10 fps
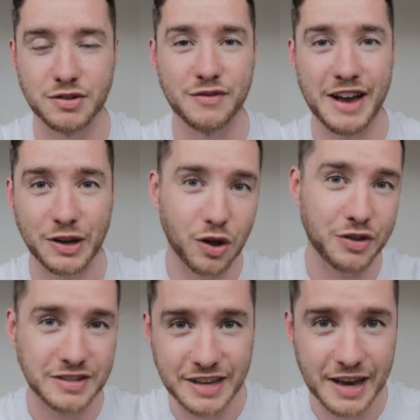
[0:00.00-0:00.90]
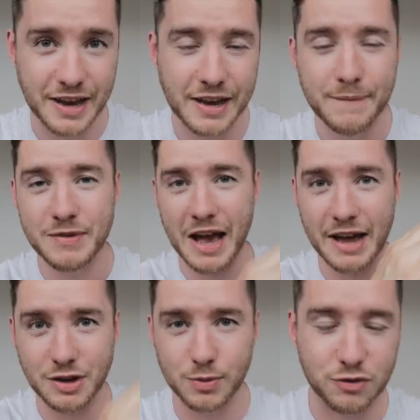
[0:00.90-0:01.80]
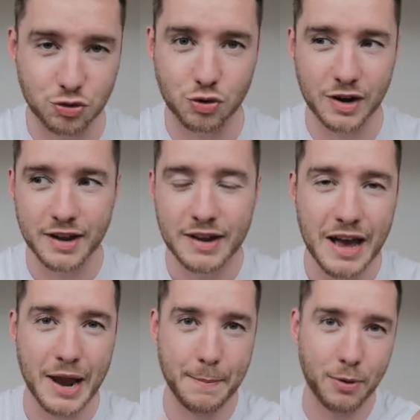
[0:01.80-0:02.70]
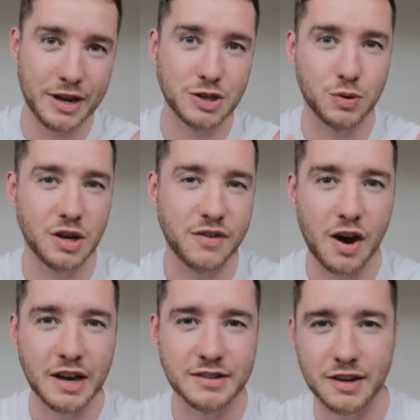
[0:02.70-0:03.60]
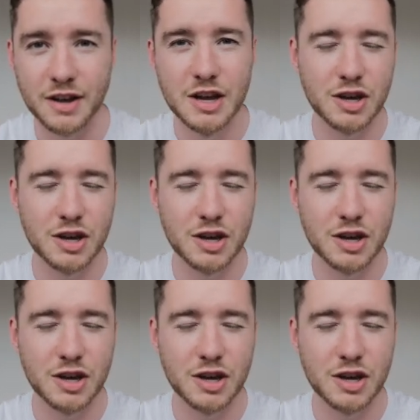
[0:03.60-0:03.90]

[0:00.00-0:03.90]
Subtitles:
to Vanguard this year and you withdraw it and then put it into another ISA,